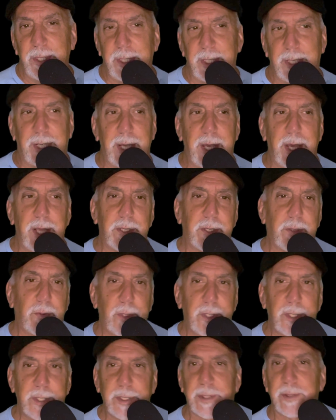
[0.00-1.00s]
together
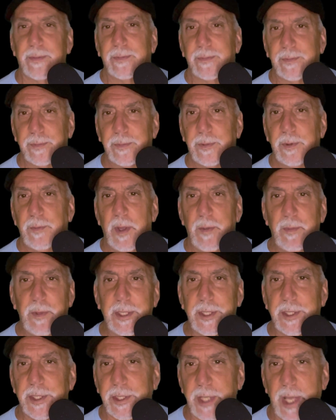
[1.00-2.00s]
was maybe
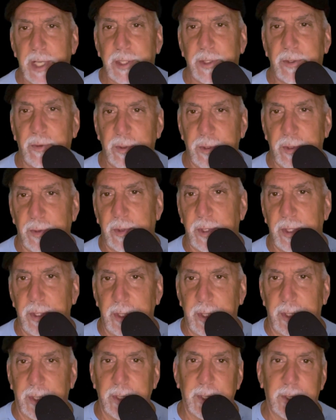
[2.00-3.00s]
the sex was
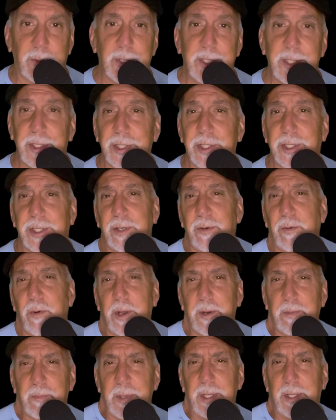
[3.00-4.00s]
really good, or you just didn't
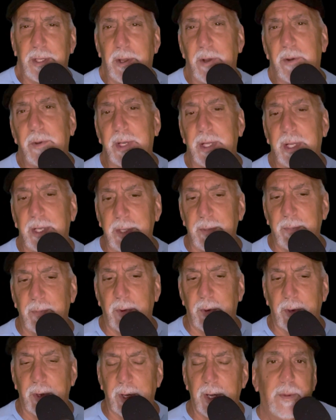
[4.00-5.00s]
want to be alone
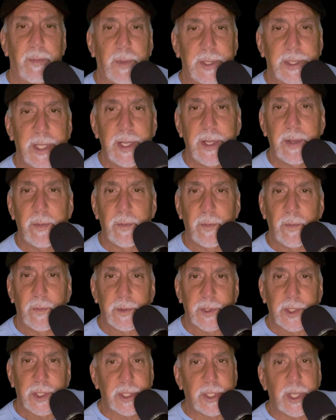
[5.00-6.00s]
anymore. But then
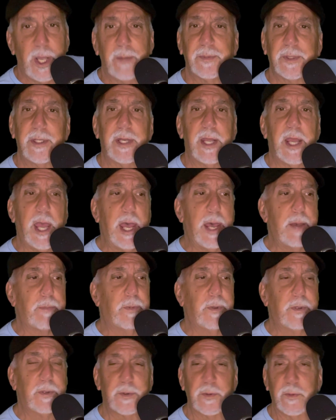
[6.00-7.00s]
something
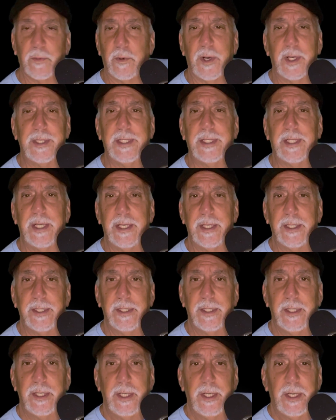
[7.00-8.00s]
happens one
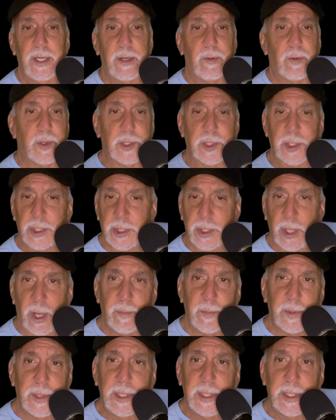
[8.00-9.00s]
day where
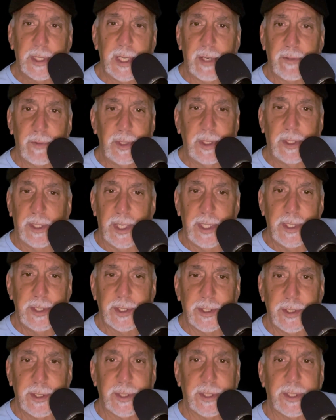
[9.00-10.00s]
somebody in that
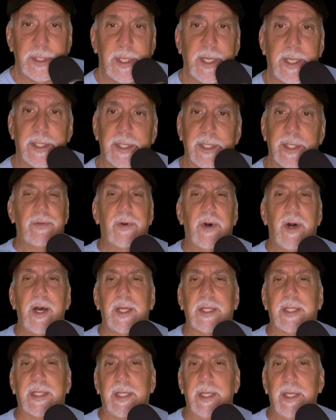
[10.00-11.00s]
relation says,
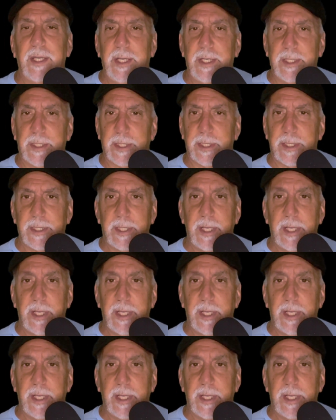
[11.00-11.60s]
fuck this,